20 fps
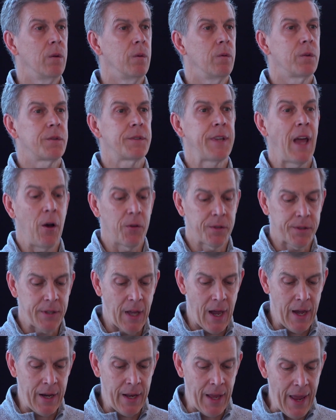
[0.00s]

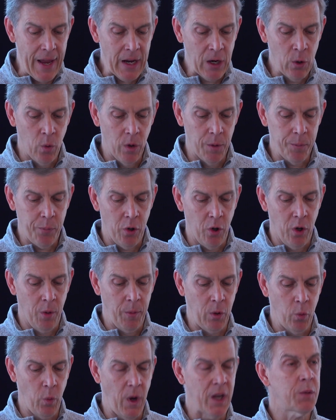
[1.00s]
Southside, Englewood,
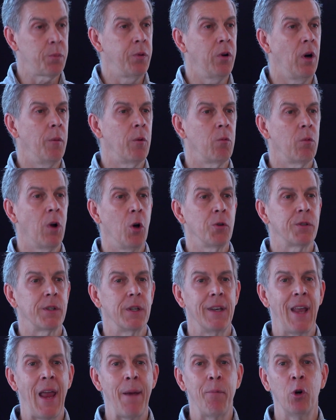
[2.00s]
Pullman, West Pullman,
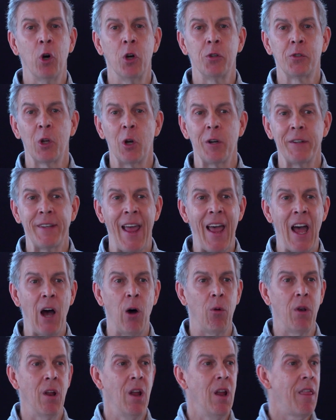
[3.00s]
Rosen, neighborhoods that are
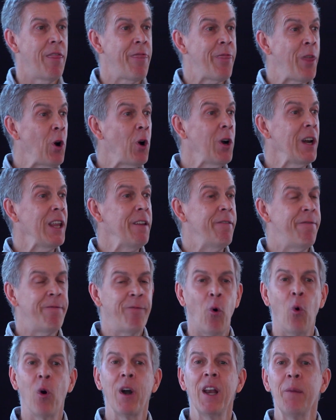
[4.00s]
down 30,
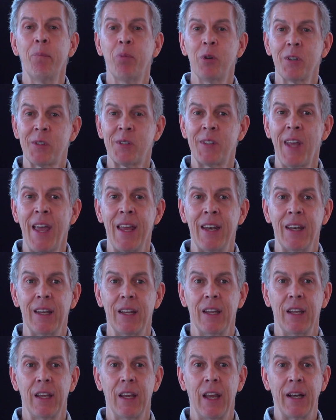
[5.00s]
40%
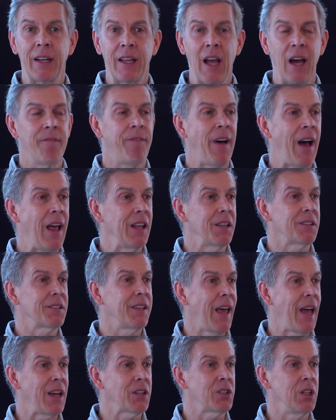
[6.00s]
in gun violence
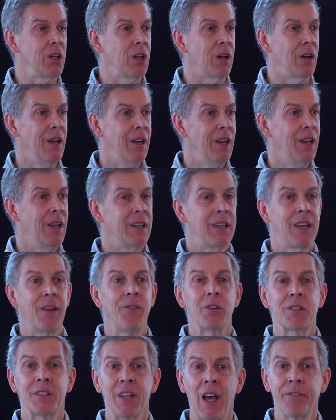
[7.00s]
last year. Give
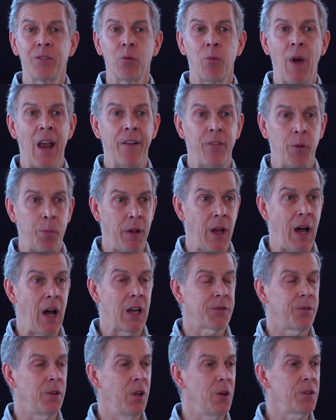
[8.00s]
yourselves a round of
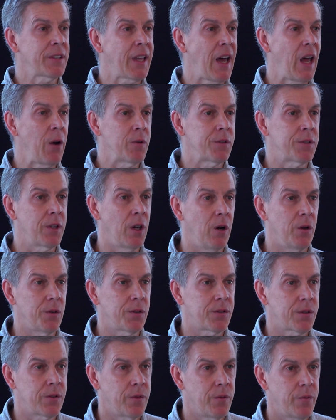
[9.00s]
applause for those kind of
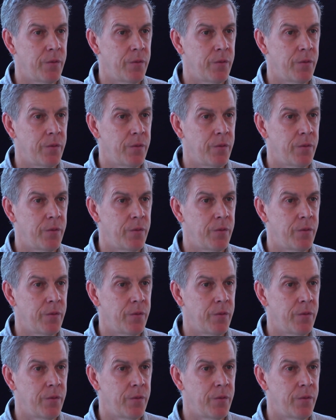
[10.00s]
results.